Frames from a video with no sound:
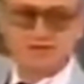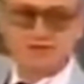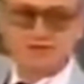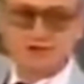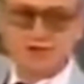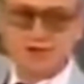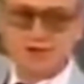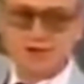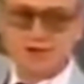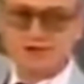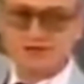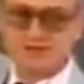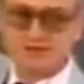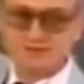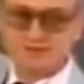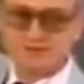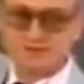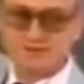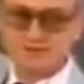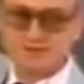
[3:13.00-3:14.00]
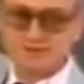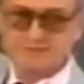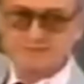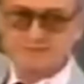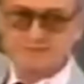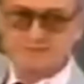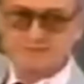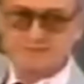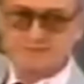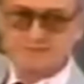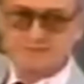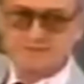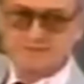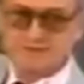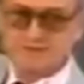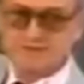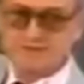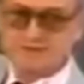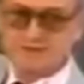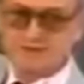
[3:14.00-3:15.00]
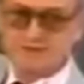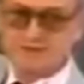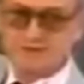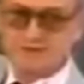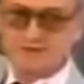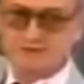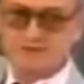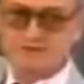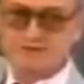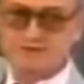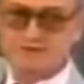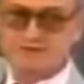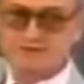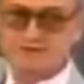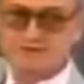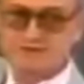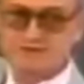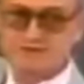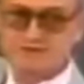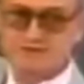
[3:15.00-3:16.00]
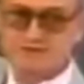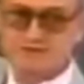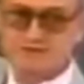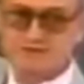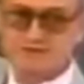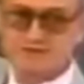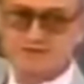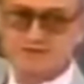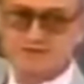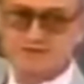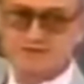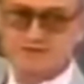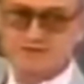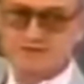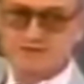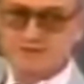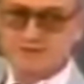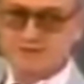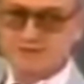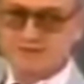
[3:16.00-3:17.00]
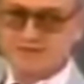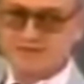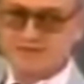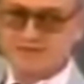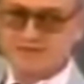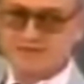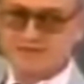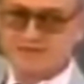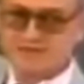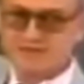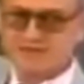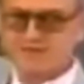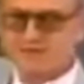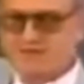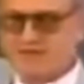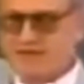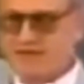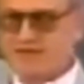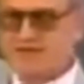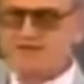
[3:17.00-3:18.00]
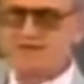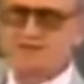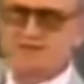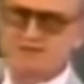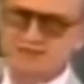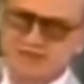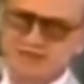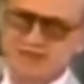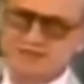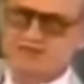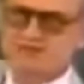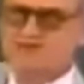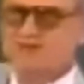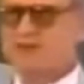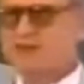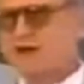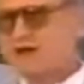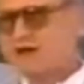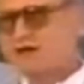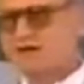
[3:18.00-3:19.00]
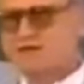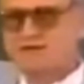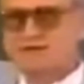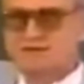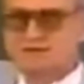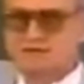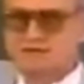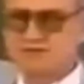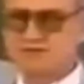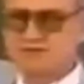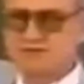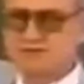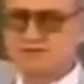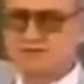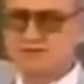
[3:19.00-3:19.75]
destroy it, ridicule it, replace it with various sects, cults,